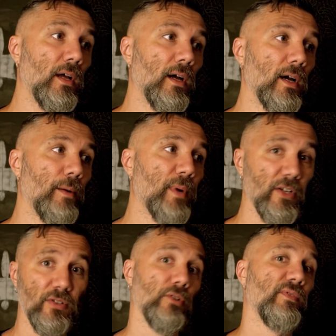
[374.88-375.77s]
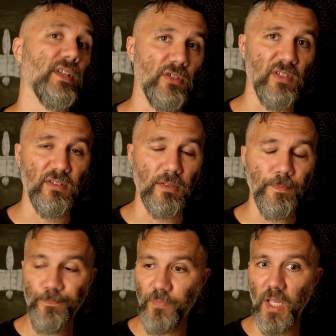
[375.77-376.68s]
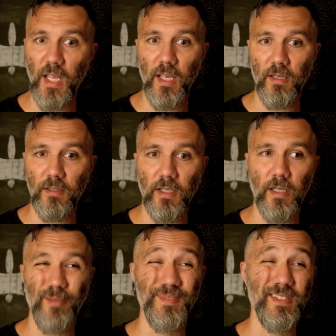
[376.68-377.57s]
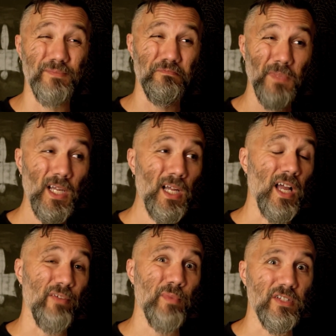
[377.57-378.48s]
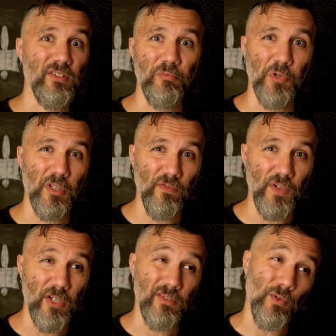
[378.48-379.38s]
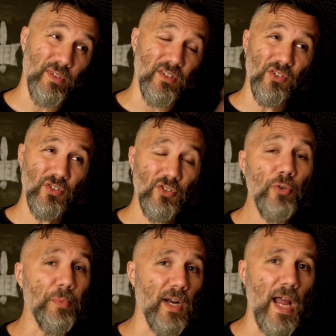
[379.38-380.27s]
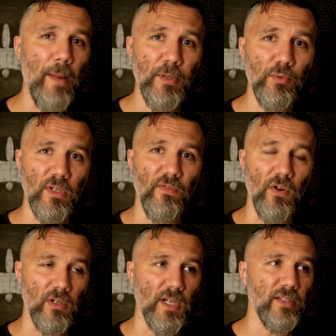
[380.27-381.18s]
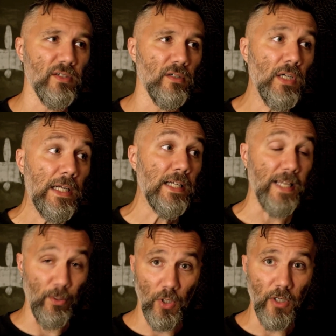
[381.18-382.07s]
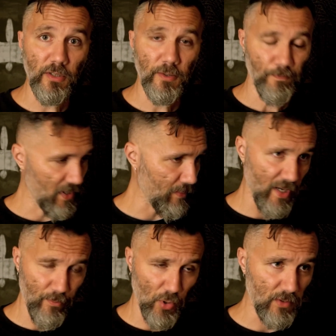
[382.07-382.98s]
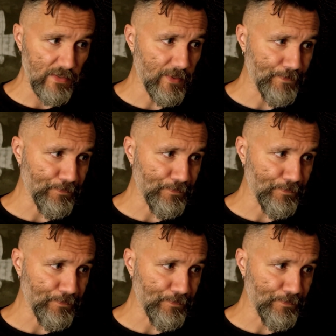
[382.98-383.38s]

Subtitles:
I use the new venture system. And as I've mentioned in some of my other videos, I wasn't super happy with the vulcanizer. It worked. It made molds.